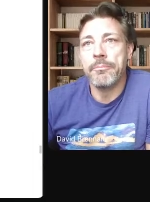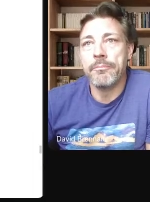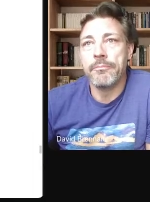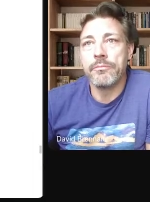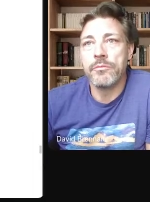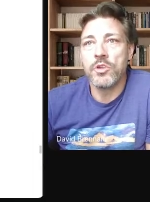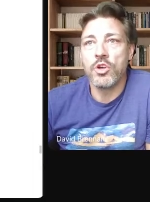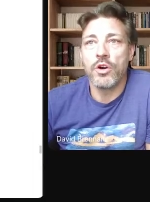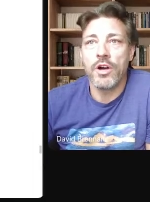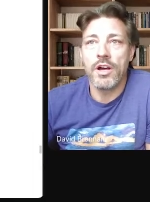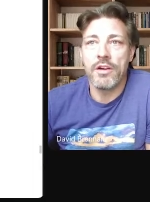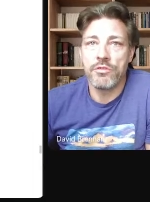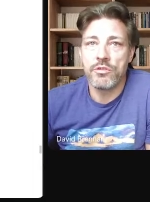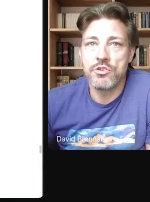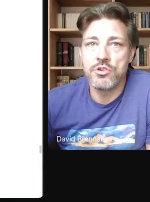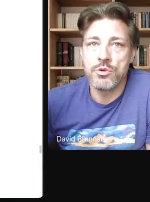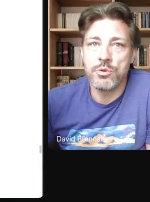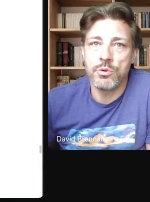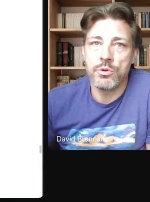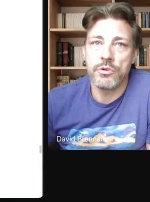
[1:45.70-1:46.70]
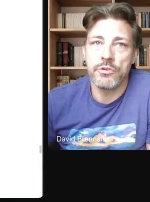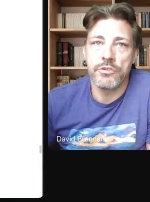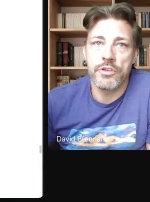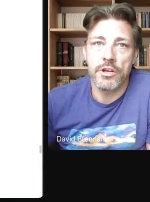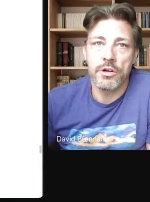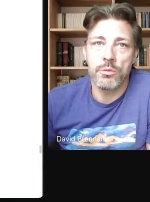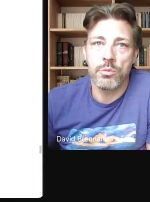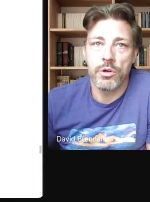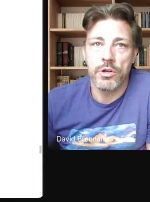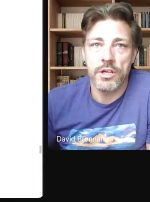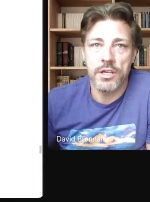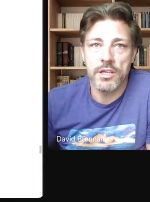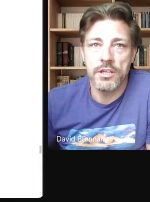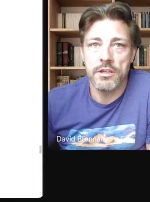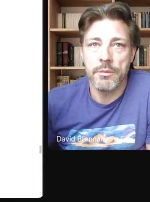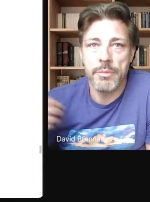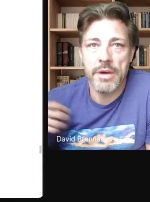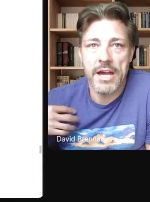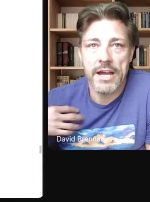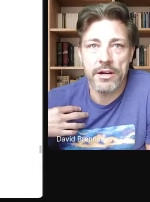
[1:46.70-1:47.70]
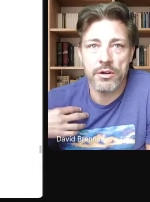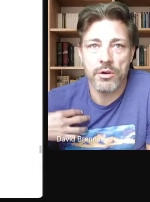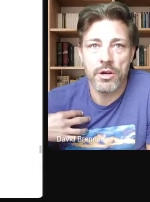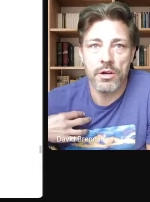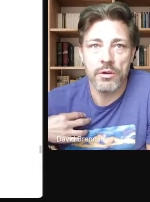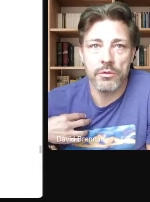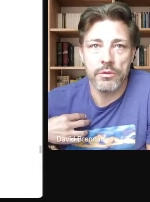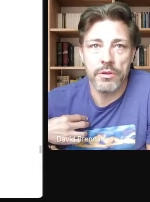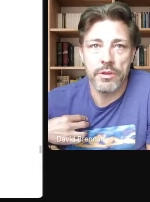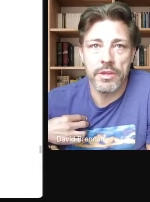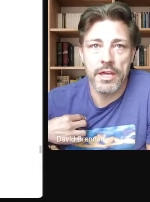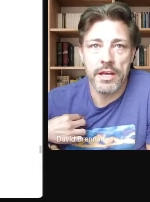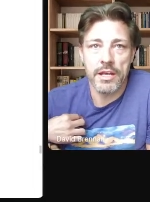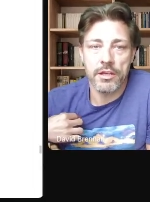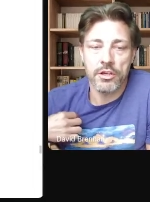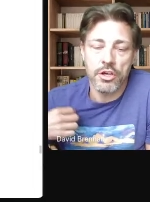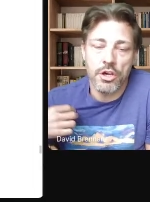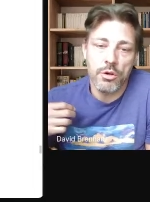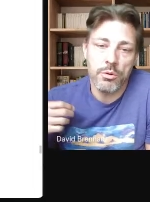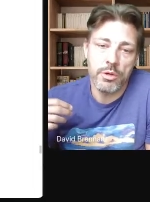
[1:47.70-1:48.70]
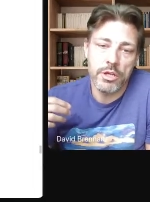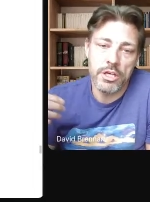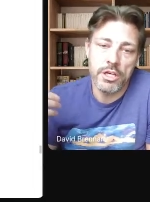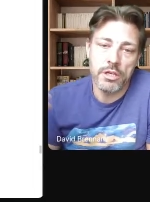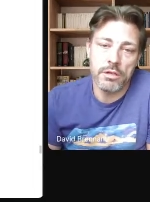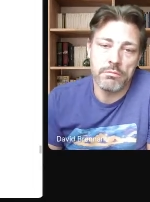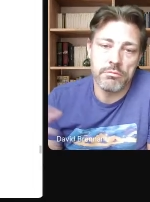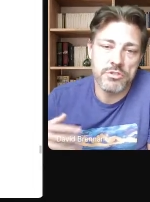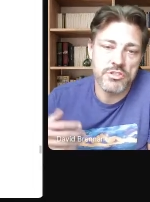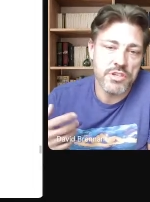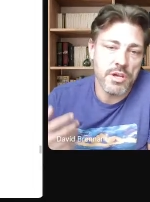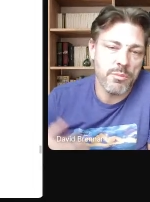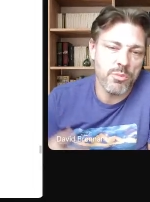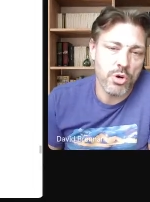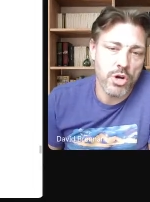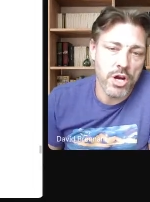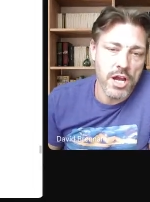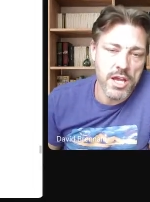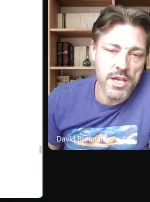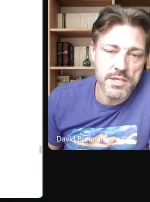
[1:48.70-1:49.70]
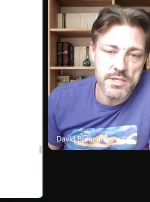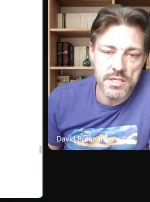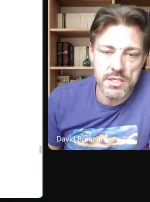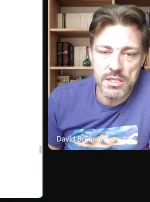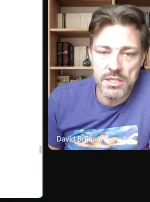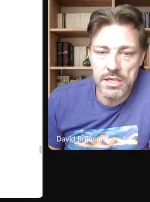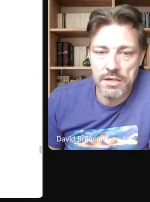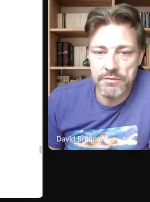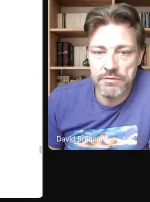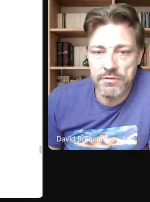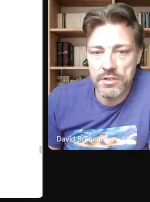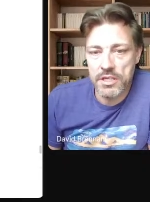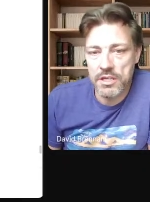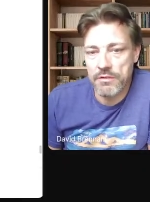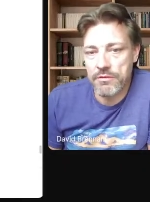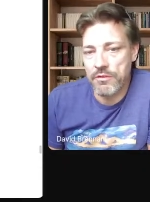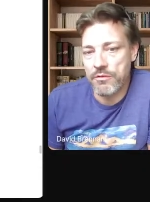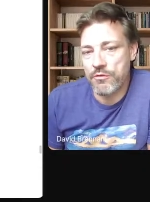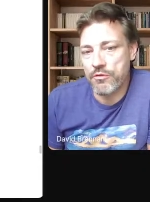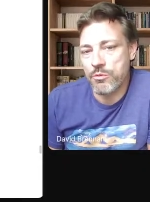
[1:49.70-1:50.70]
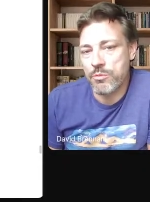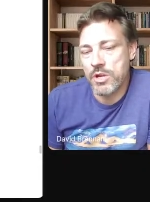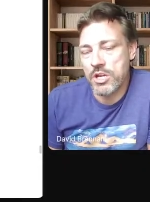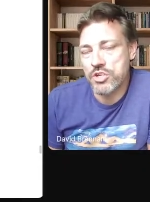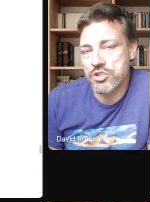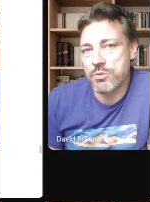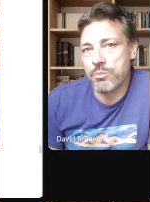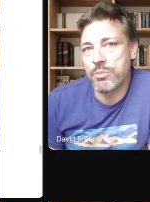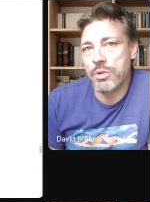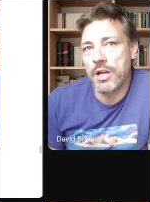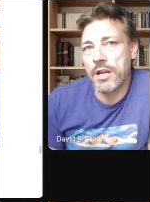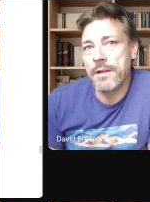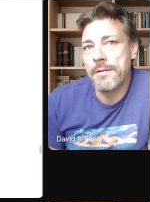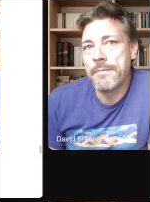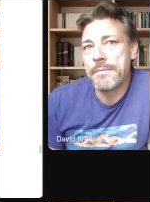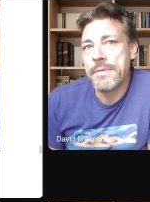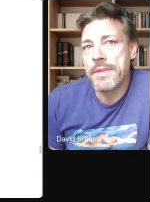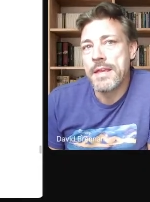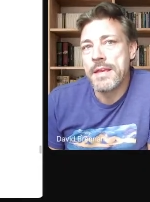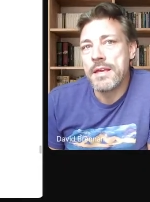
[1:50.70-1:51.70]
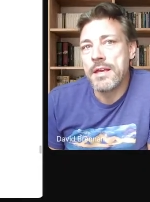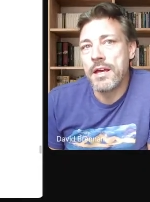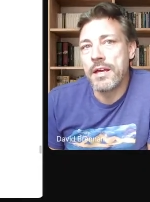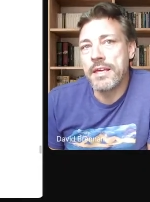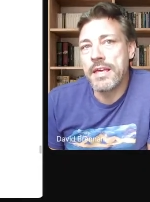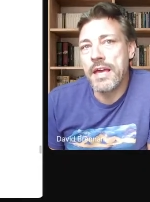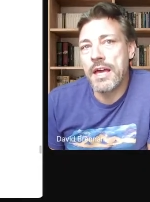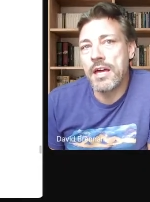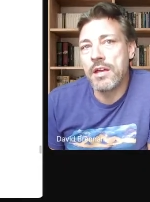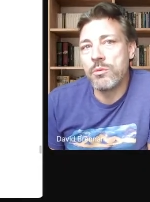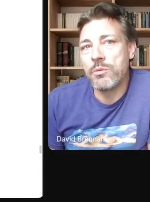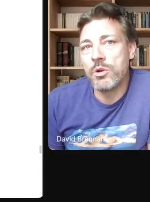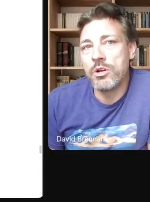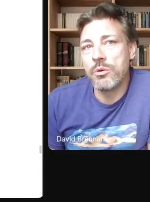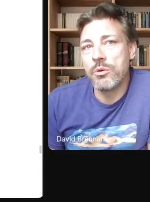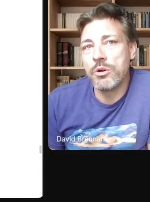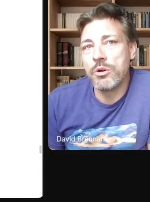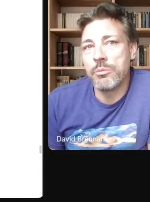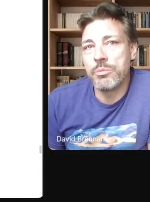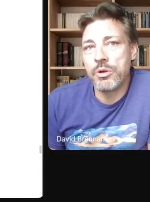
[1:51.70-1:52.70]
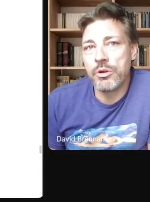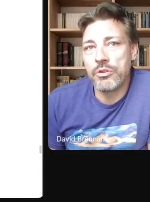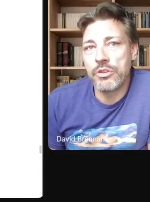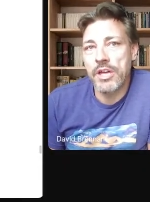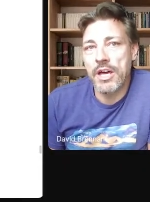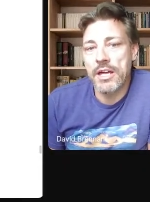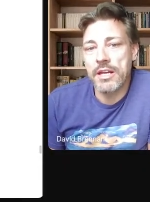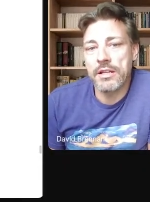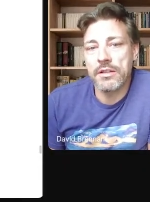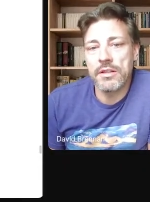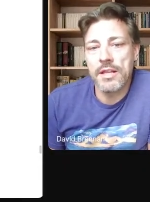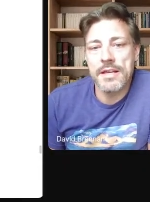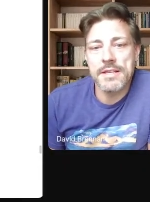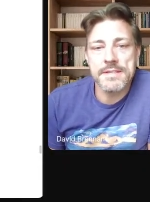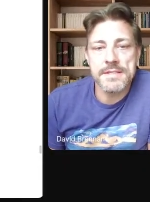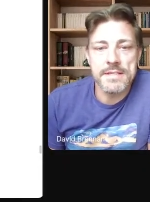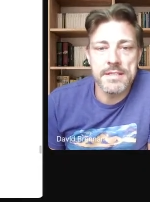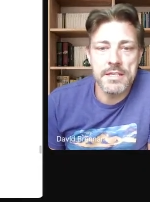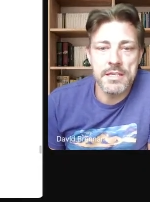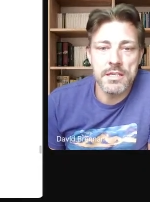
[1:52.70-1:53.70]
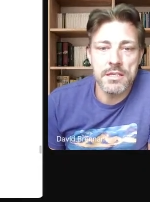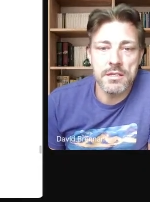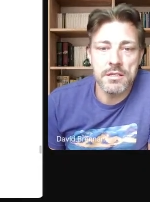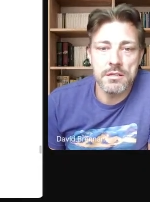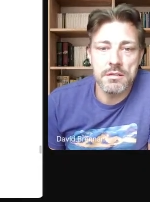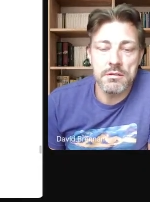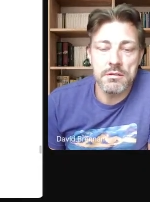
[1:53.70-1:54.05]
you'll have tools that are working in the background that go in and summarize and give information. But again, we don't want to build that unless the